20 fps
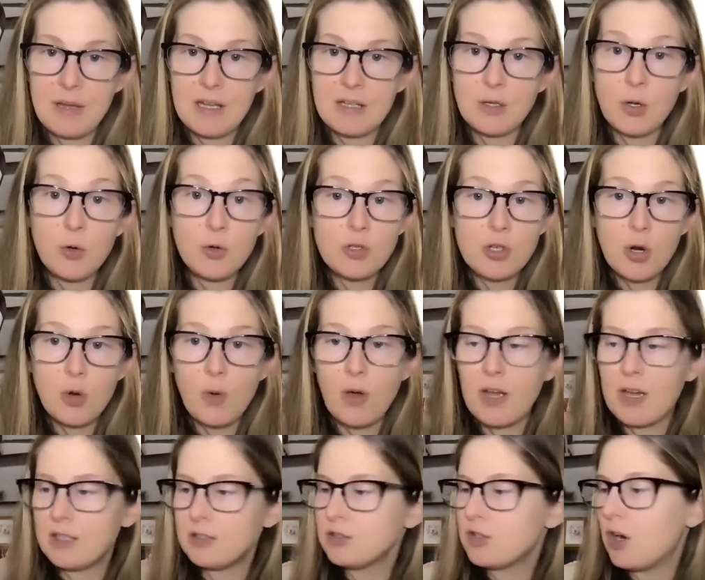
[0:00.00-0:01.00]
an Ocho
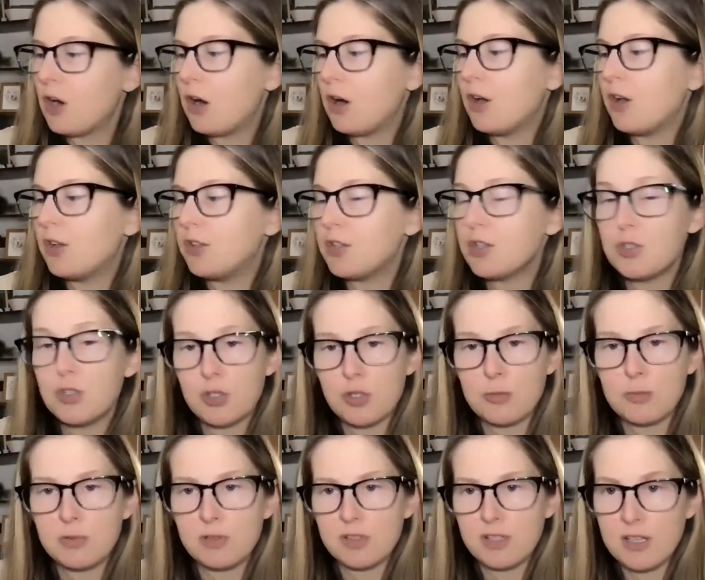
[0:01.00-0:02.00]
wine called Do You
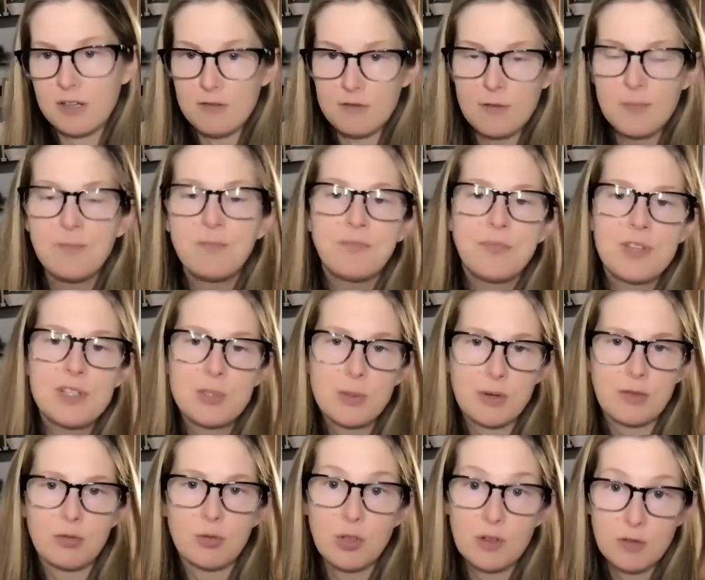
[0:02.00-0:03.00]
Believe? So we
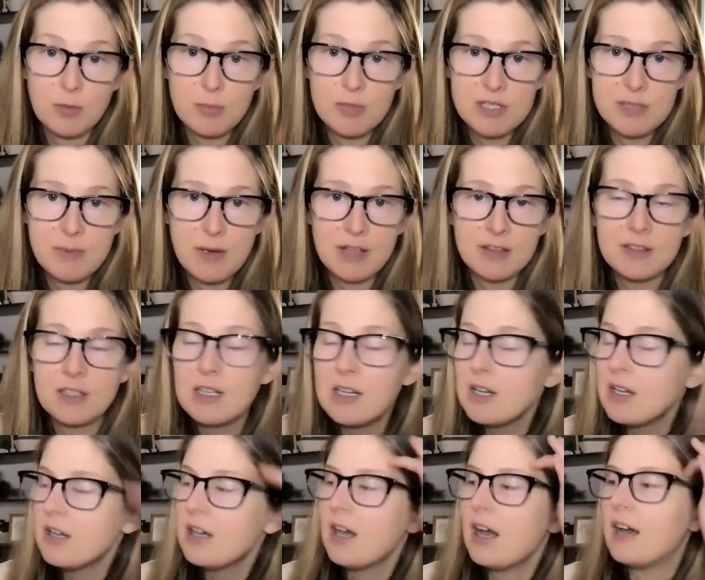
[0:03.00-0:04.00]
have three of them this month,
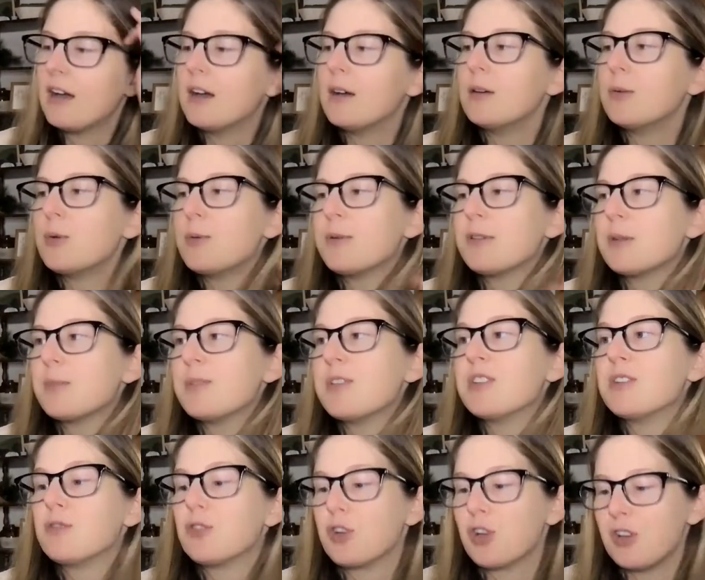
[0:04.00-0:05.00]
and we put them in
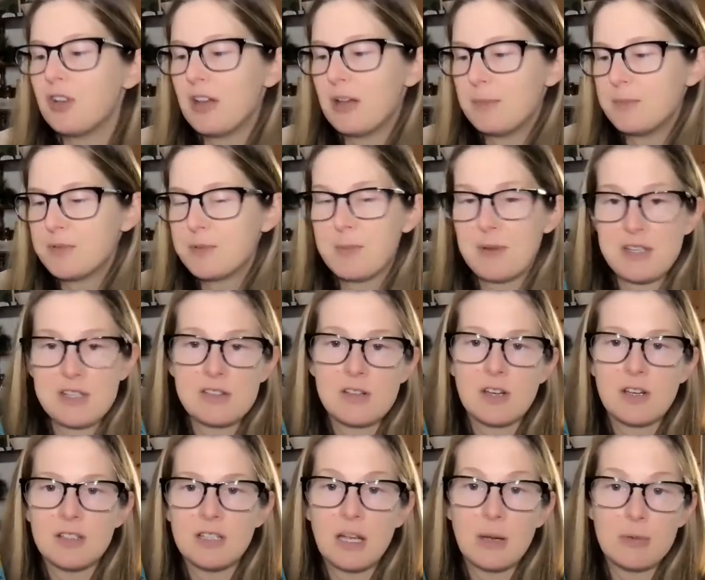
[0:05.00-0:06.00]
different clubs based
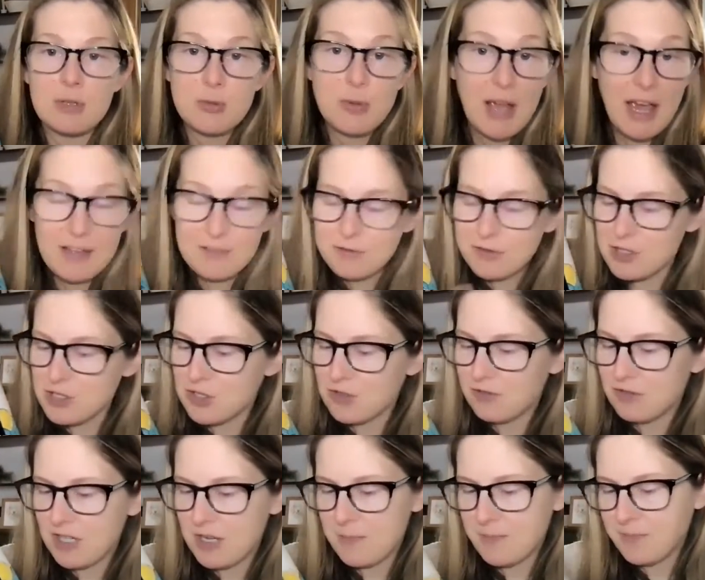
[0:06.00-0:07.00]
on how much we had for each
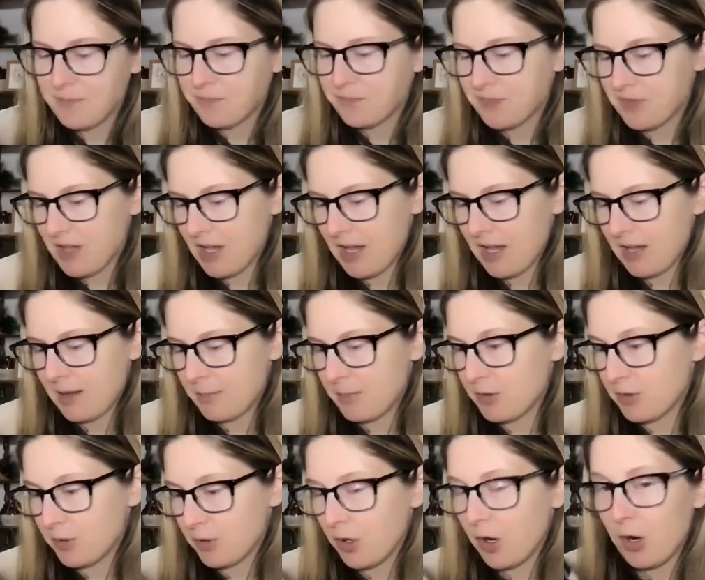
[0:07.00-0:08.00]
of them.
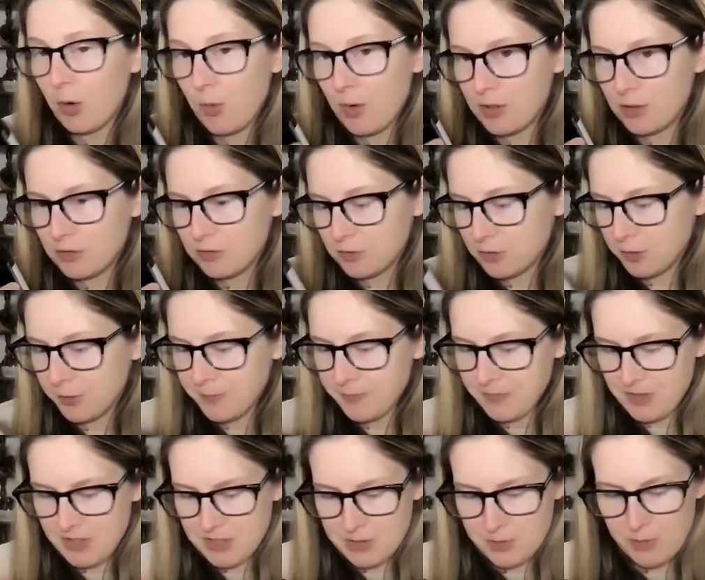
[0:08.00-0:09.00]
They're all wonderful.
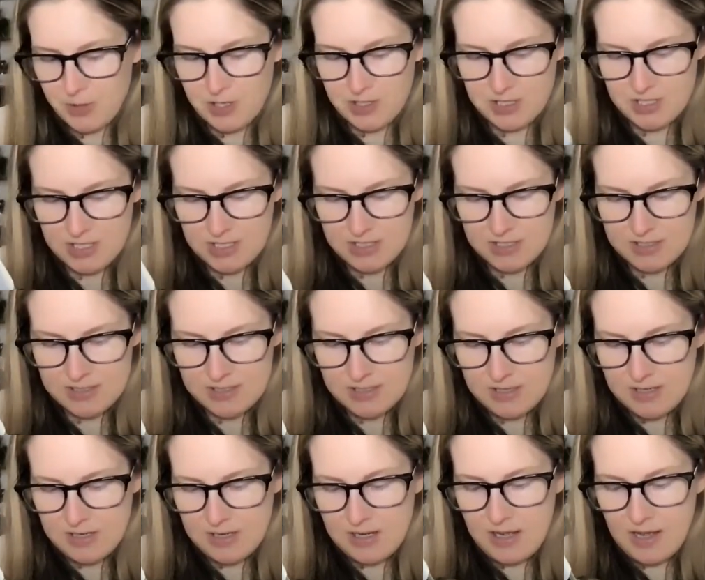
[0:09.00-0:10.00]
This one is
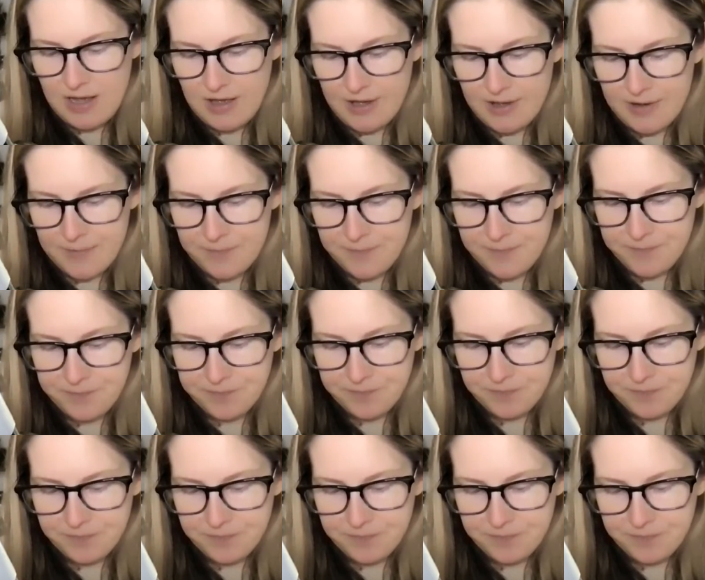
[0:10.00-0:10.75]
100%